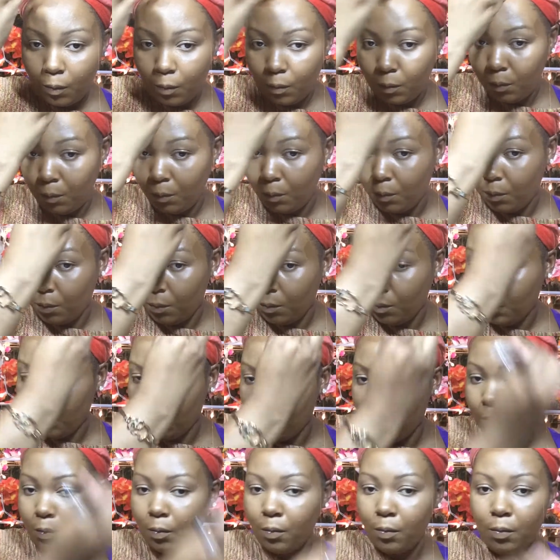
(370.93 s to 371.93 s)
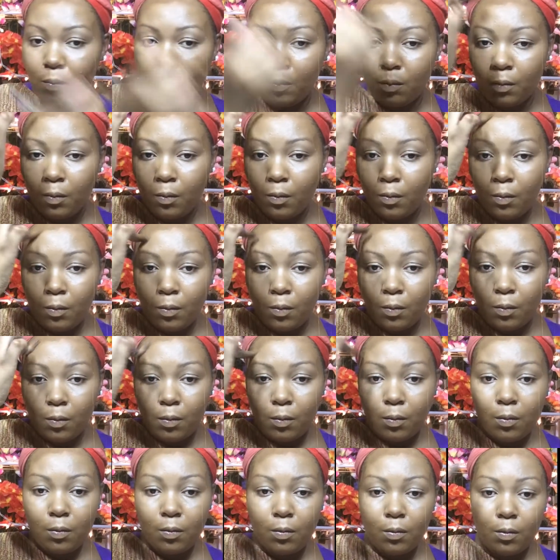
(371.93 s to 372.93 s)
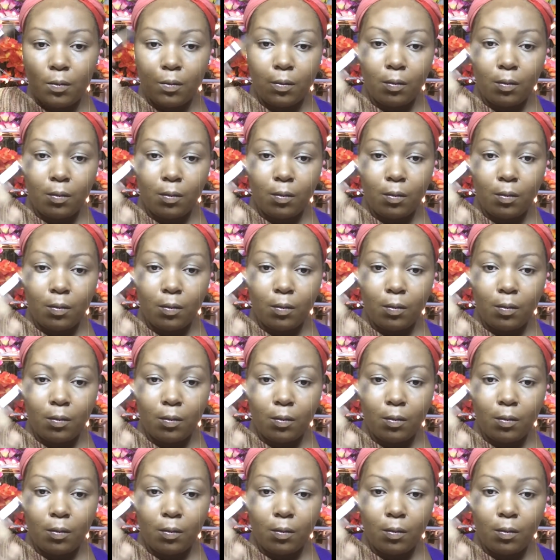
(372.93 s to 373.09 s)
to contour my face.